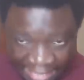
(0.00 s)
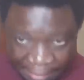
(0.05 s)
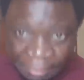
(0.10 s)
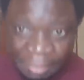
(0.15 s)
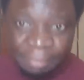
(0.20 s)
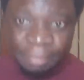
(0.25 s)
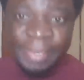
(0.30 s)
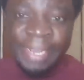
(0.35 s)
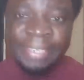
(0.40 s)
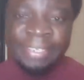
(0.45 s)

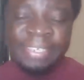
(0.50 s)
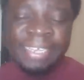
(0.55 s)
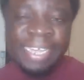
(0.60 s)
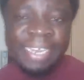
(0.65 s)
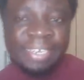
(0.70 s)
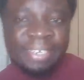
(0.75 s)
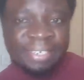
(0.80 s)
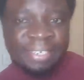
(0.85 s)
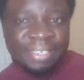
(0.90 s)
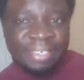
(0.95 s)
Deputy
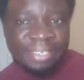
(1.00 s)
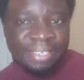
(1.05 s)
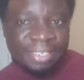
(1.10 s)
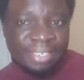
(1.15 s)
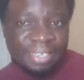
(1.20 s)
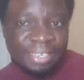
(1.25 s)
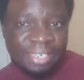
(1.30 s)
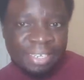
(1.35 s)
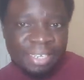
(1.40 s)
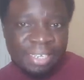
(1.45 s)
President,
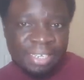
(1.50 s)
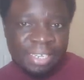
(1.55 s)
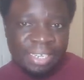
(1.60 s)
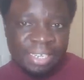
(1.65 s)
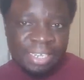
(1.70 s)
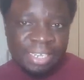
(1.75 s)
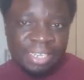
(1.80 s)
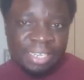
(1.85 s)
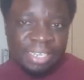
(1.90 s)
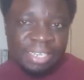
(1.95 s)

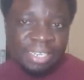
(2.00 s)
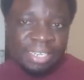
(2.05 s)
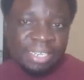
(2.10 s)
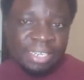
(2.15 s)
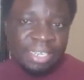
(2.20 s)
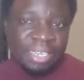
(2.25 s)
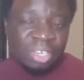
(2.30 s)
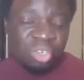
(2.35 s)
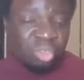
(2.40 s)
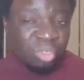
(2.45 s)

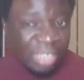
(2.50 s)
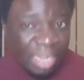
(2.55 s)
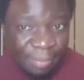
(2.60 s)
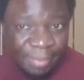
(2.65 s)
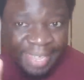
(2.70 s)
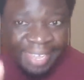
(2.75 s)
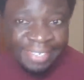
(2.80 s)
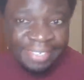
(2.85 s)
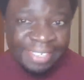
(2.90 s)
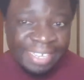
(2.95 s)
to
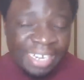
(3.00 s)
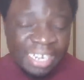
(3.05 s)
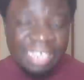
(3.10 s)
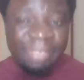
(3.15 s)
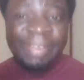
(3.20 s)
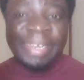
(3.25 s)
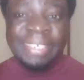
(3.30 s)
some extent,